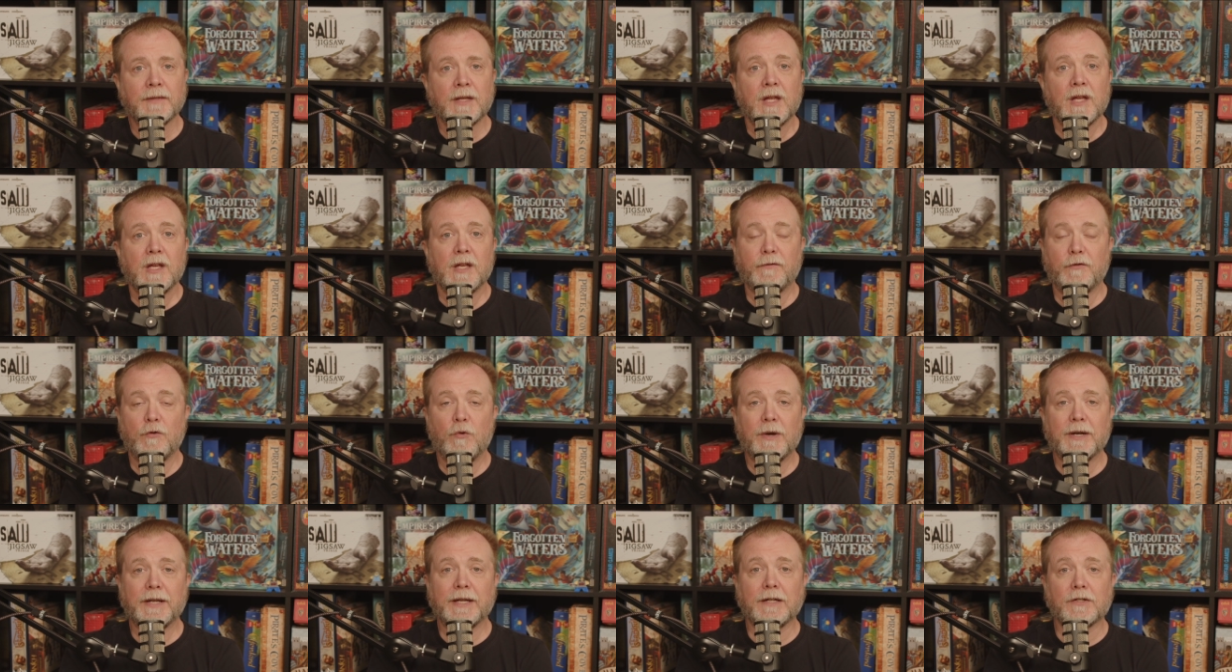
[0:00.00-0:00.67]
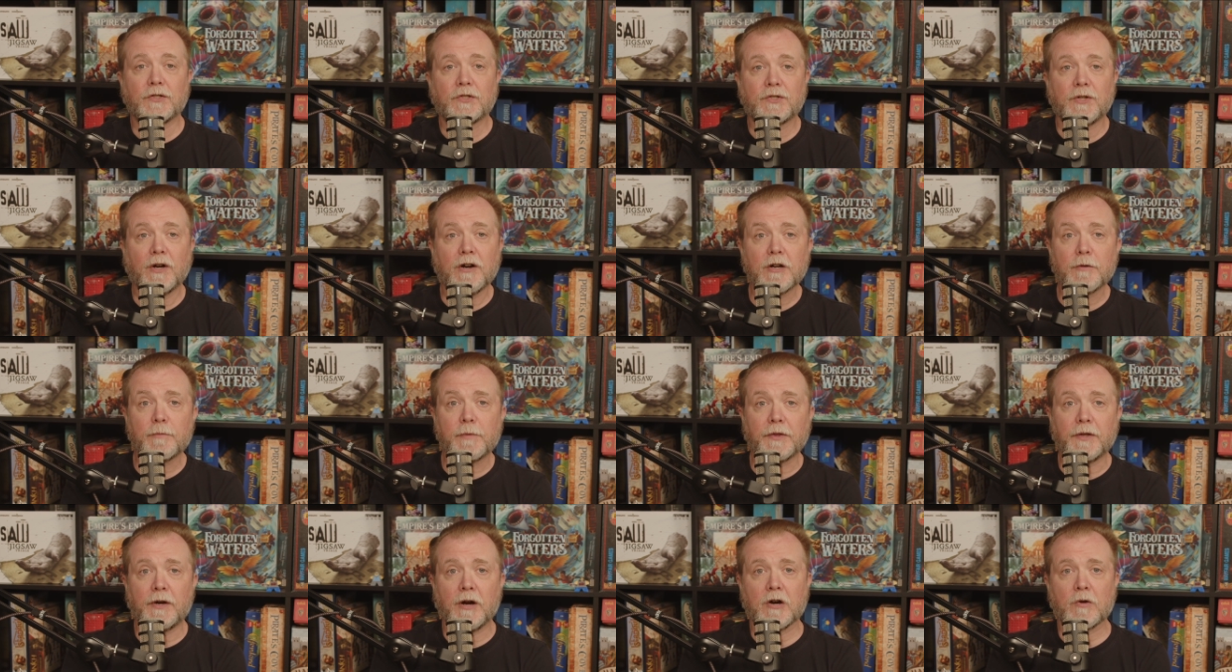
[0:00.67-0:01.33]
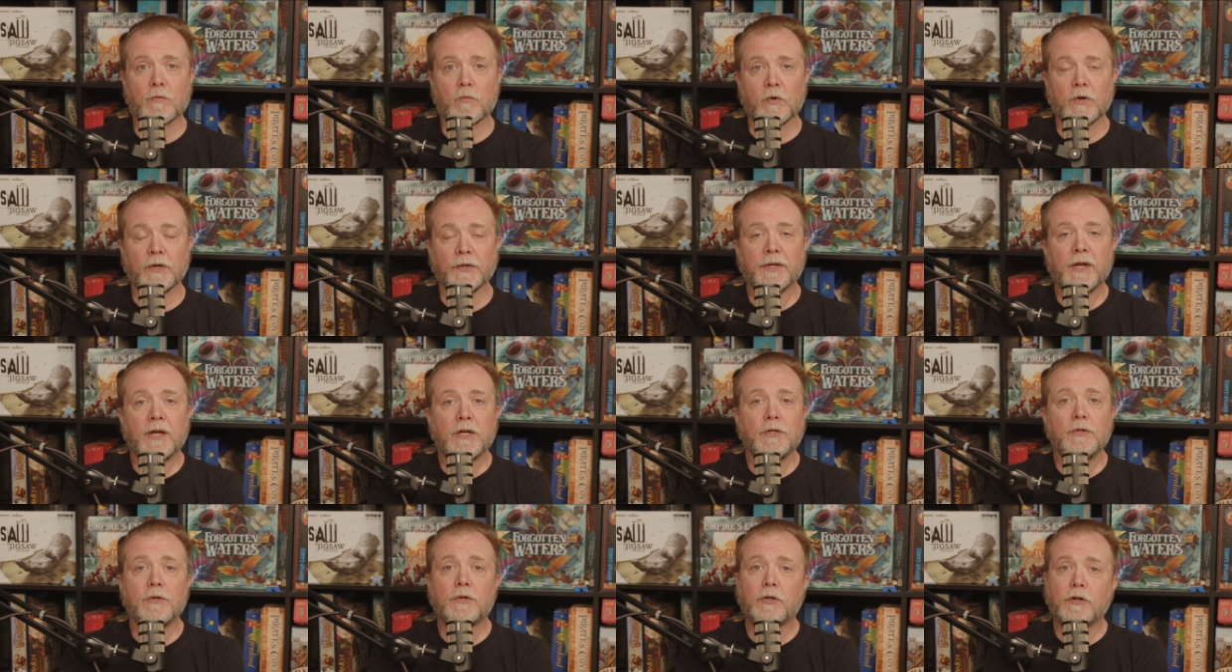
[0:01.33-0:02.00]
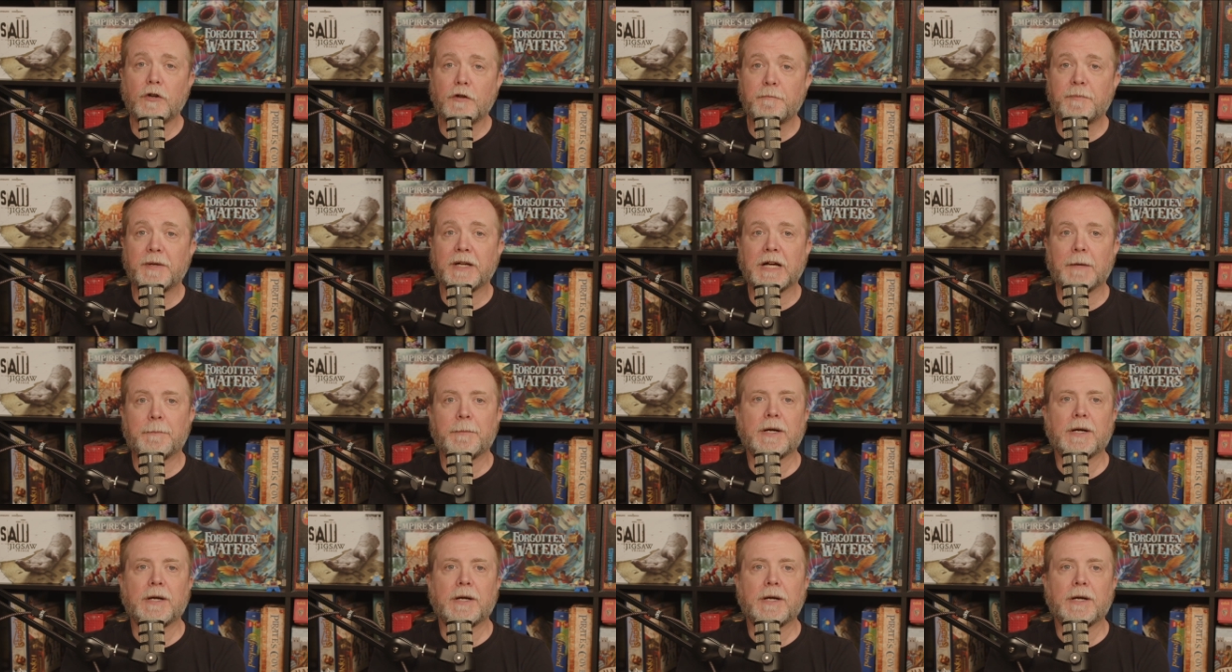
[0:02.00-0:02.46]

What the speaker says: If you want to get started with HârnWorld, you could pick up a